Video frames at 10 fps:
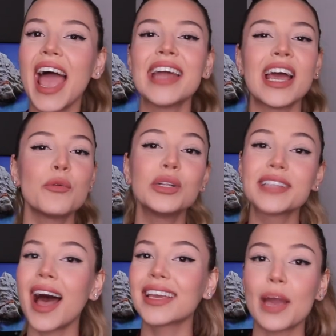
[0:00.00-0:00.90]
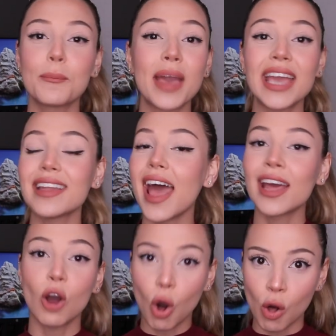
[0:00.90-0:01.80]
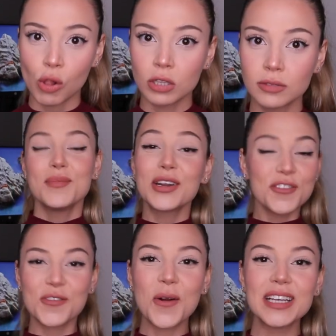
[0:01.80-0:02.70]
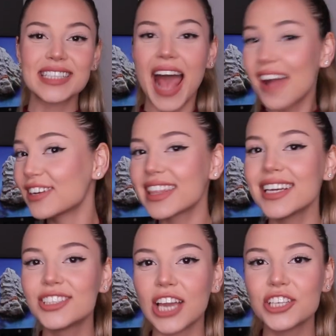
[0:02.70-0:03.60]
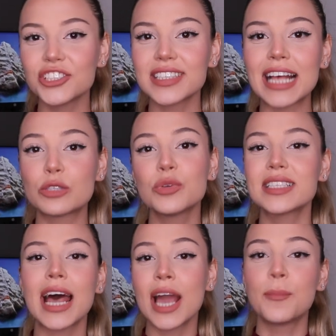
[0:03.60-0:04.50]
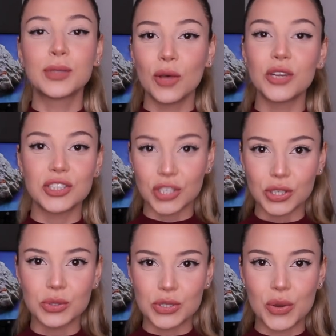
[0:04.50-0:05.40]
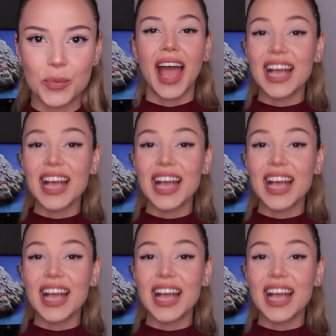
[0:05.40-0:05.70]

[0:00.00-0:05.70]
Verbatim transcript: and I will not get paid at all. But of course, everything changes as soon as I upload it to YouTube.